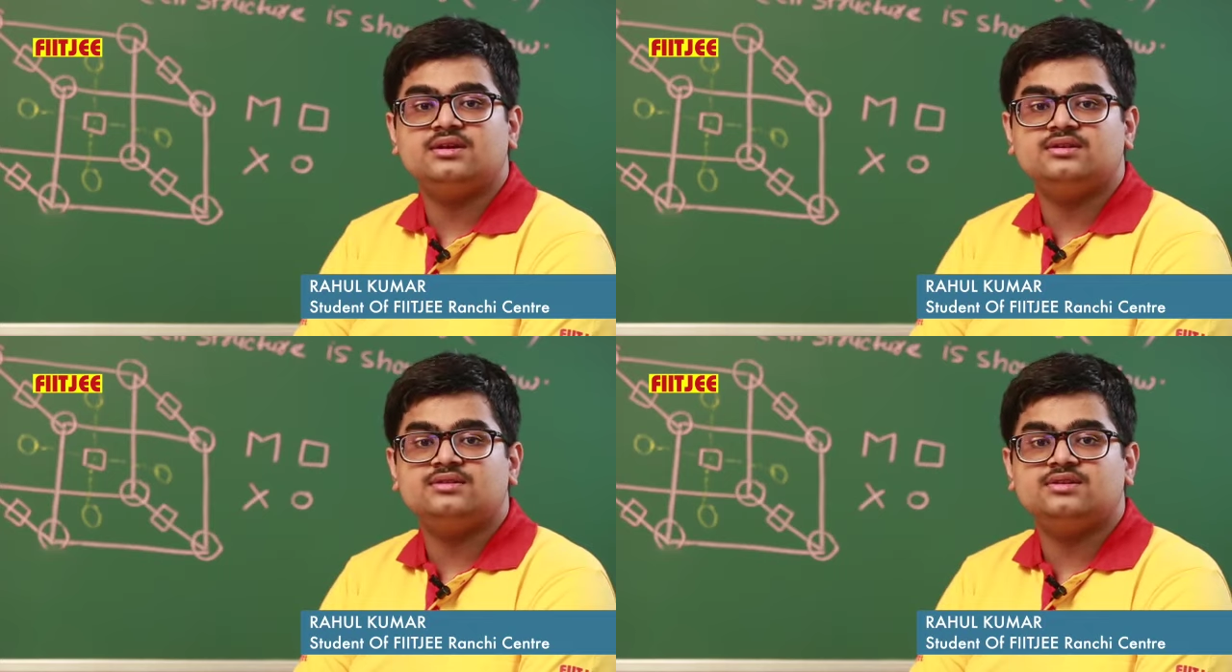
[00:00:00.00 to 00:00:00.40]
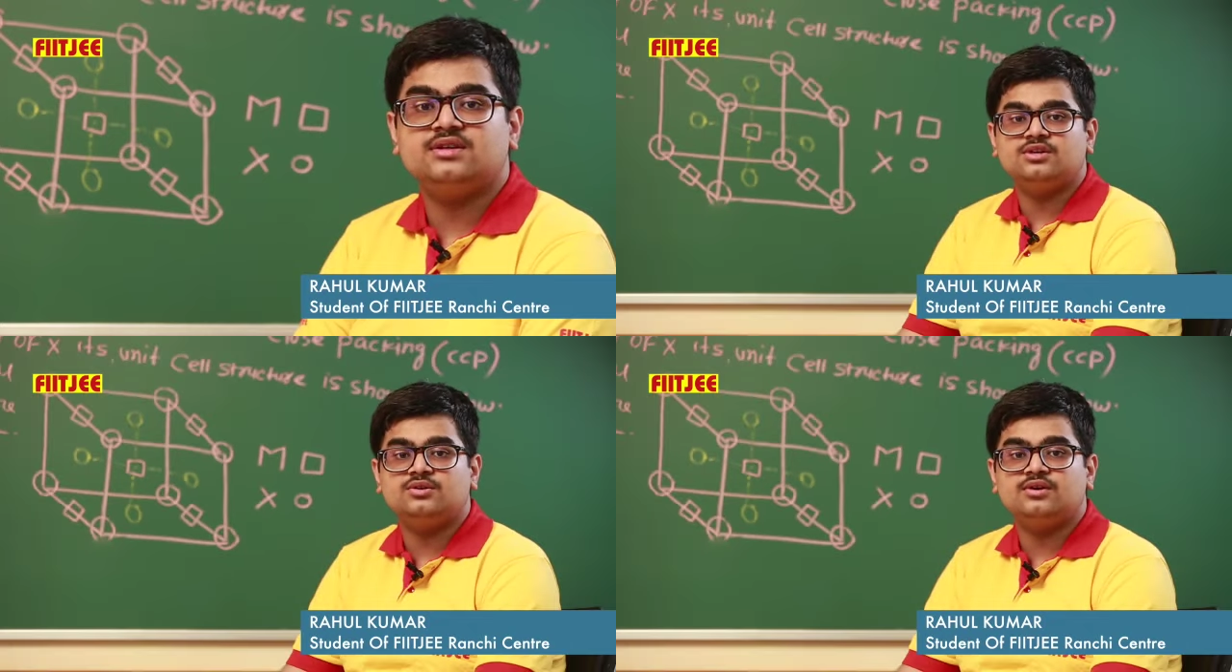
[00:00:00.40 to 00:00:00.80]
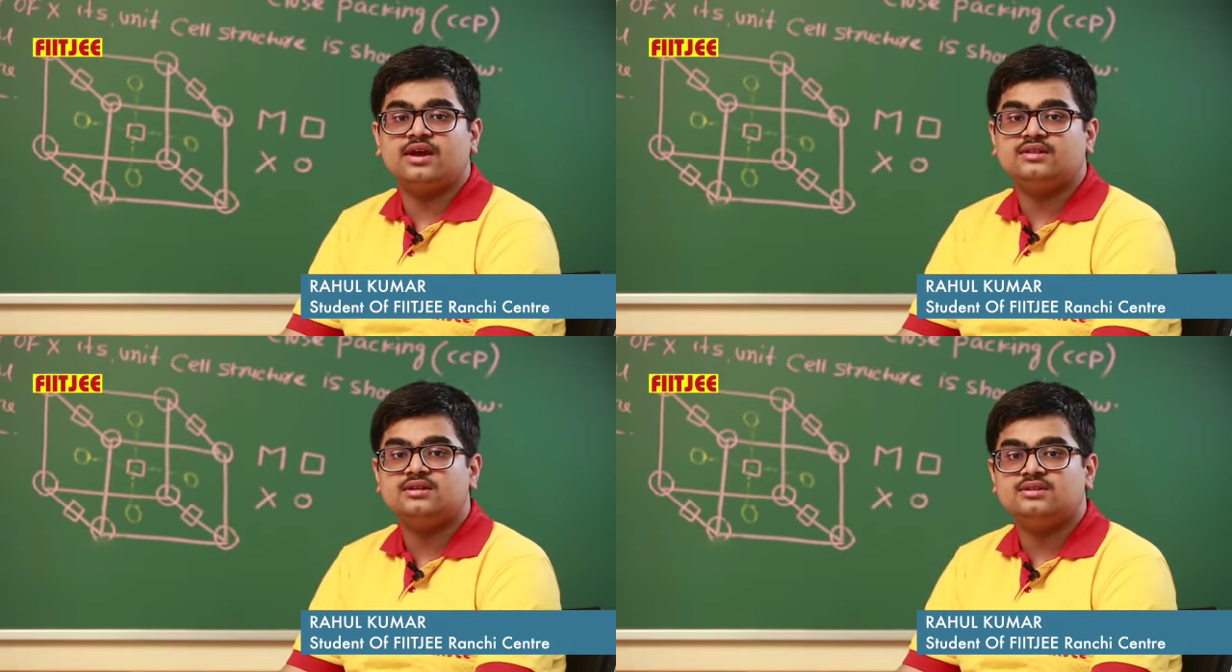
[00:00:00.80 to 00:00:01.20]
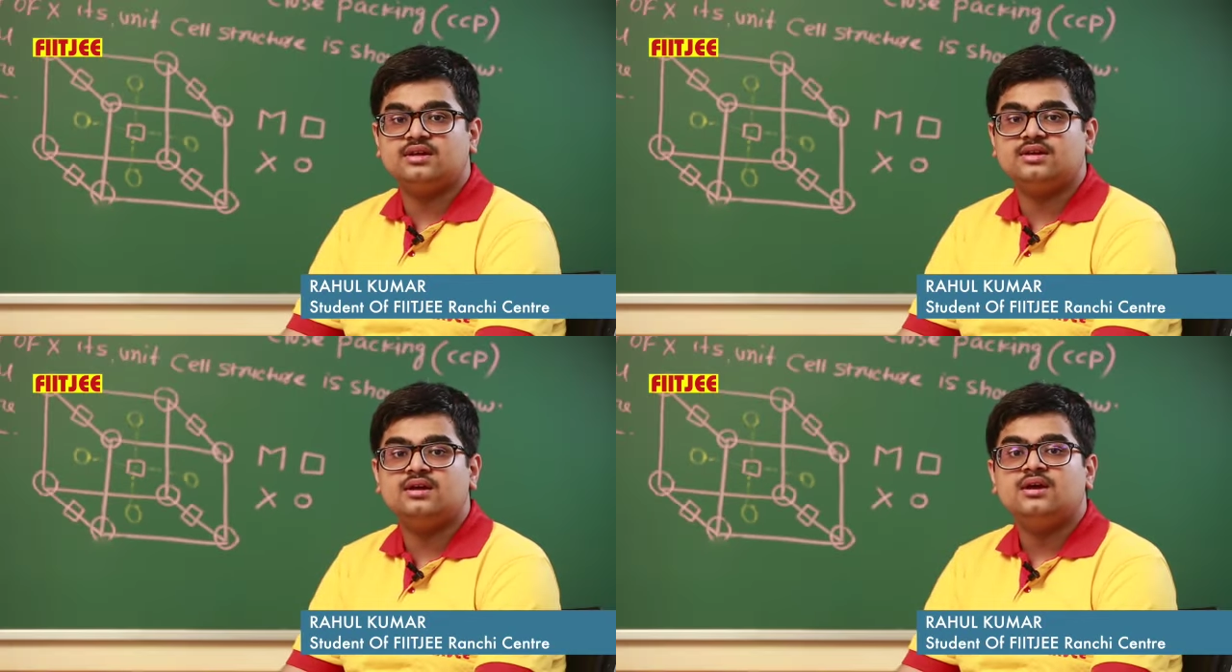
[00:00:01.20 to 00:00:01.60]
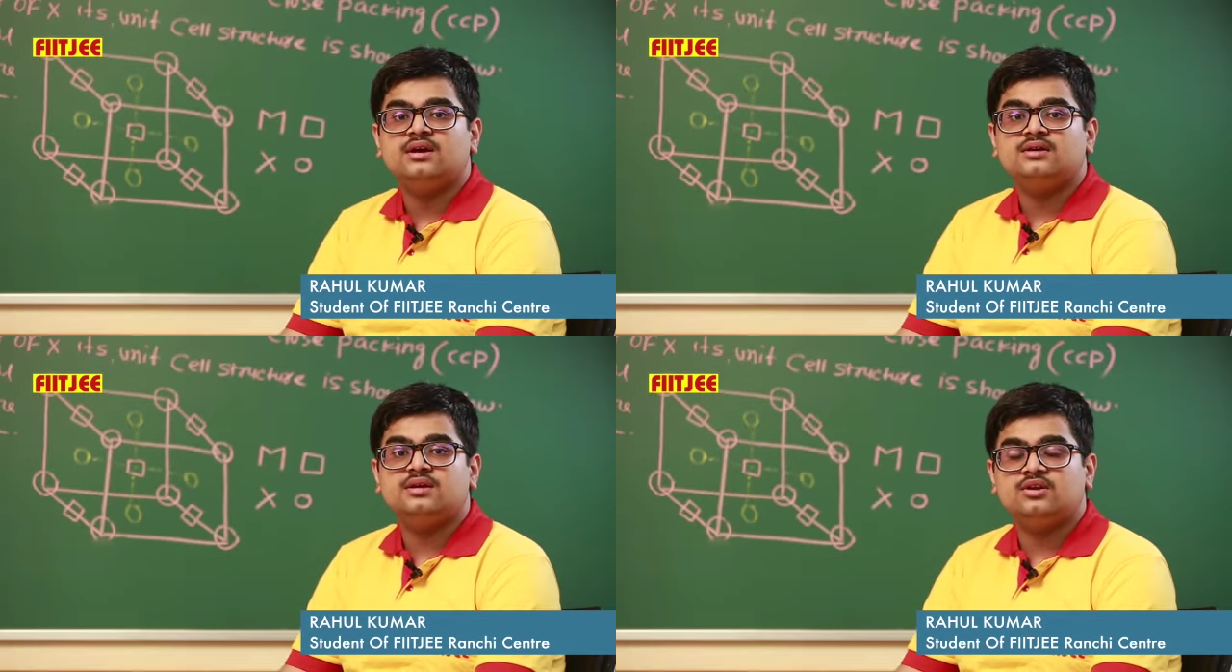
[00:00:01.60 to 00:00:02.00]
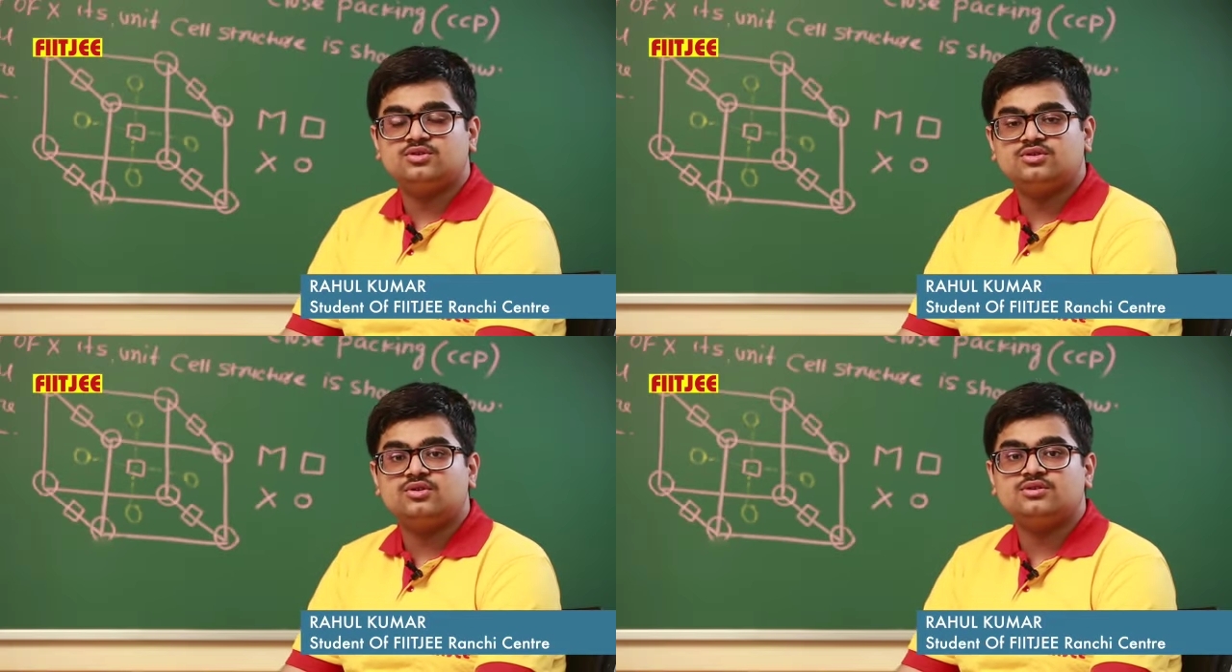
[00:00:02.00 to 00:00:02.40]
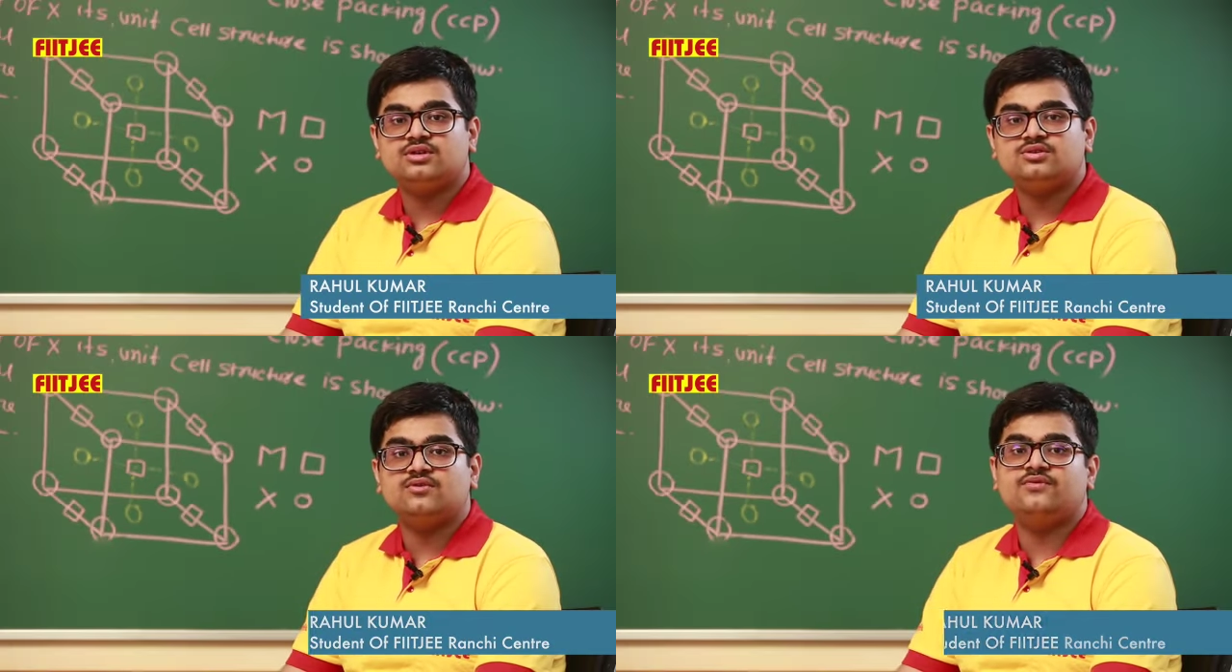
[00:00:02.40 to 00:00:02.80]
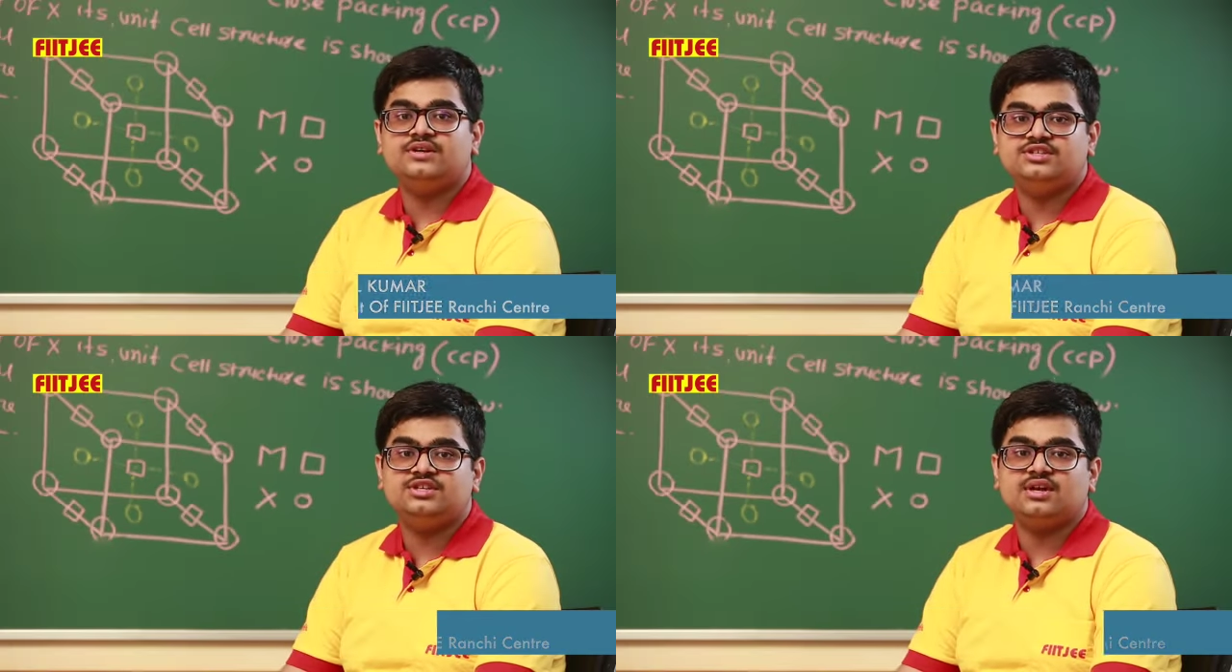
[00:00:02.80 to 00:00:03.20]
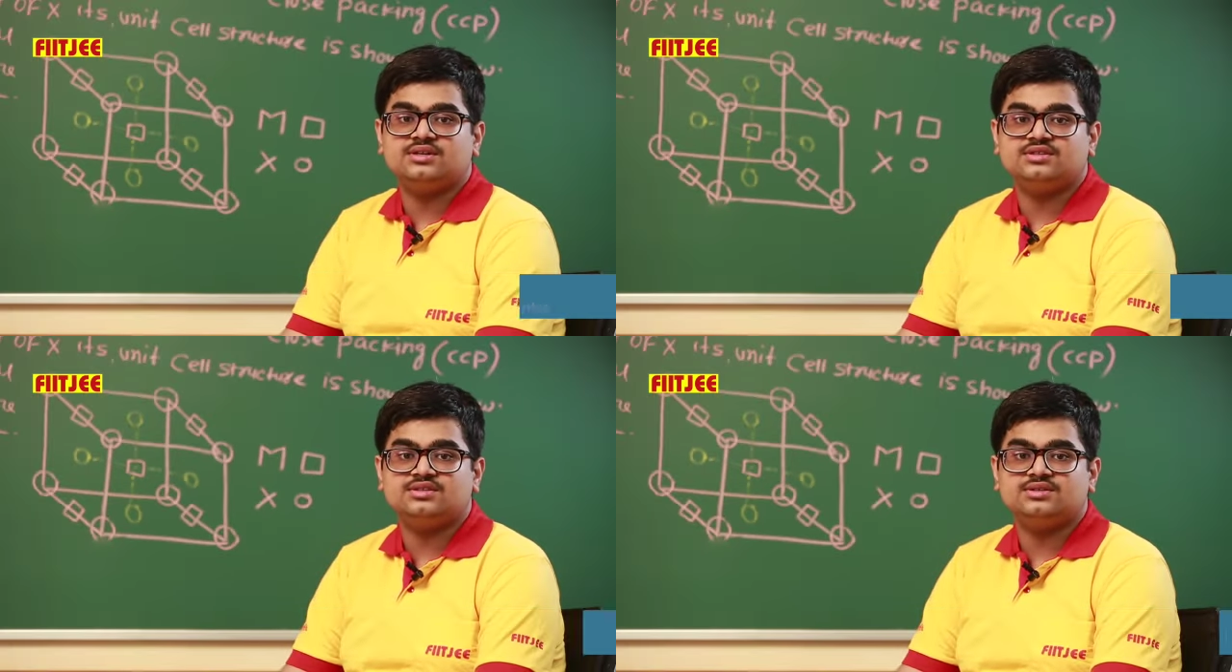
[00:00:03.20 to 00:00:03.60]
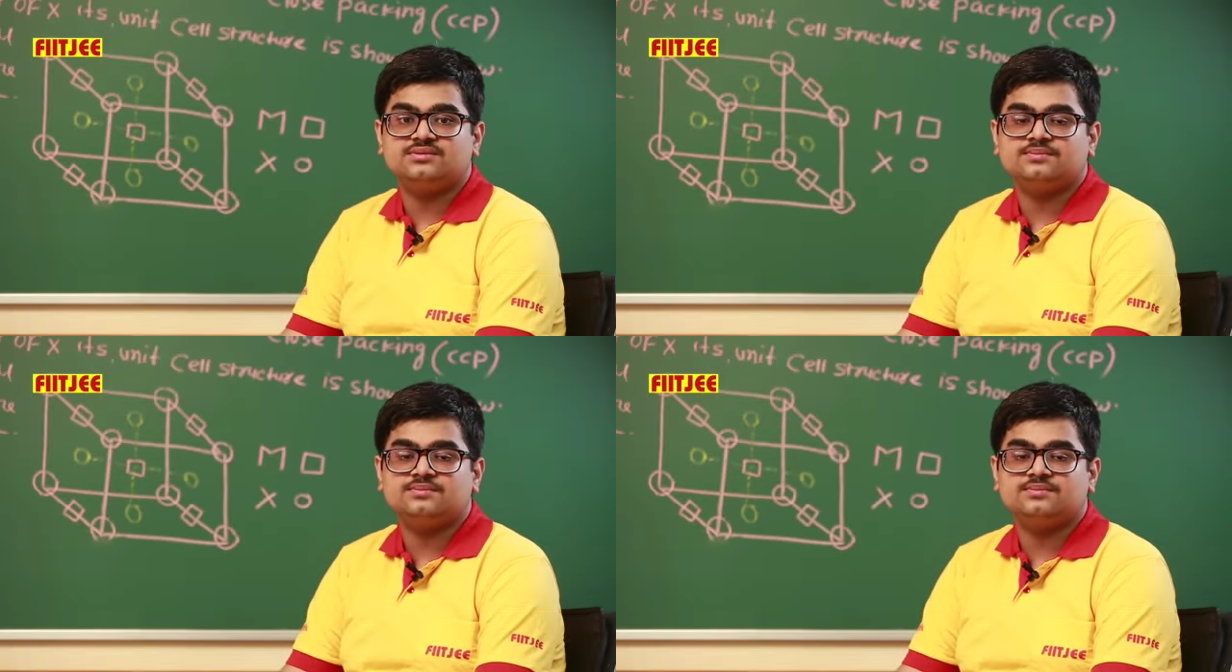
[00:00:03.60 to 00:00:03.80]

other institute rather than the resources of FIITJEE Ranchi.